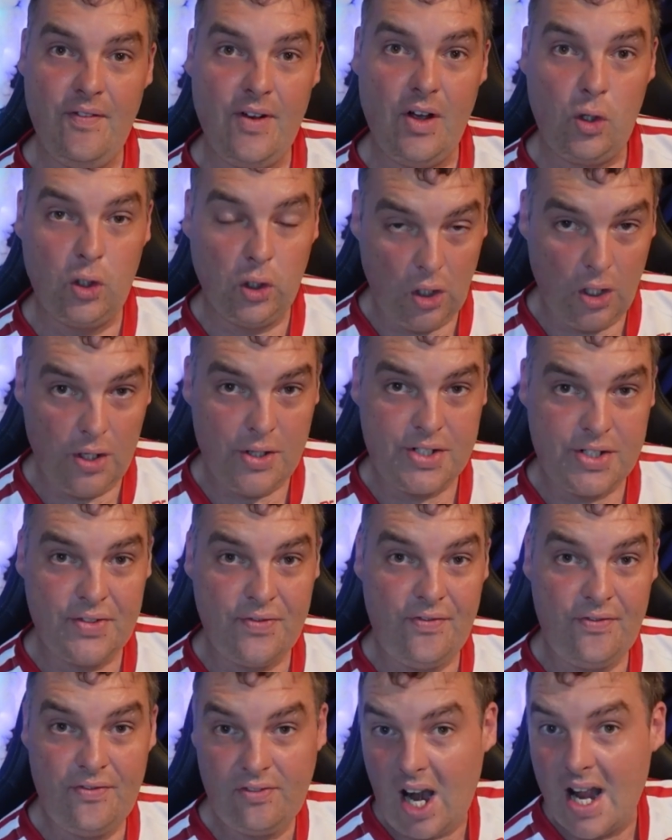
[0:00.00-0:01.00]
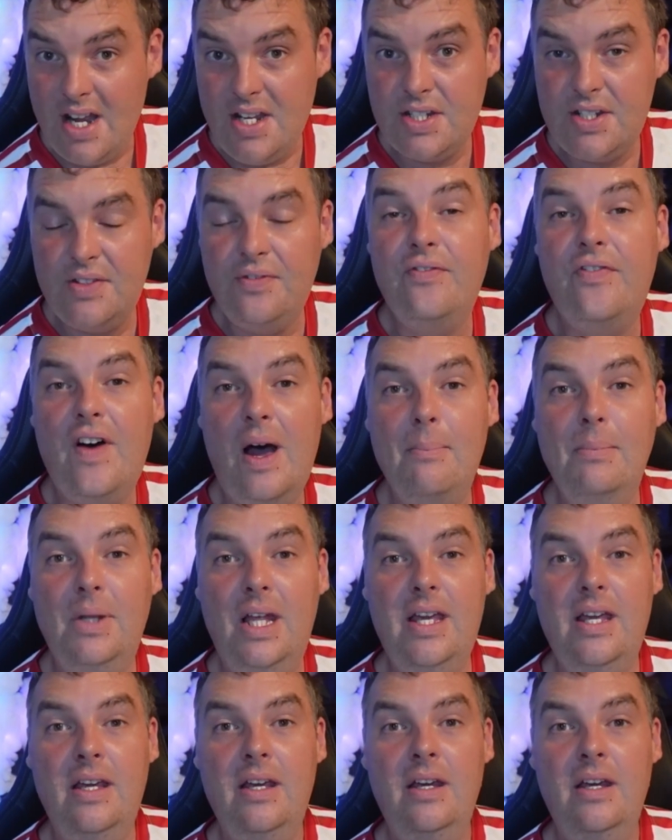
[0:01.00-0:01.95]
close friends and family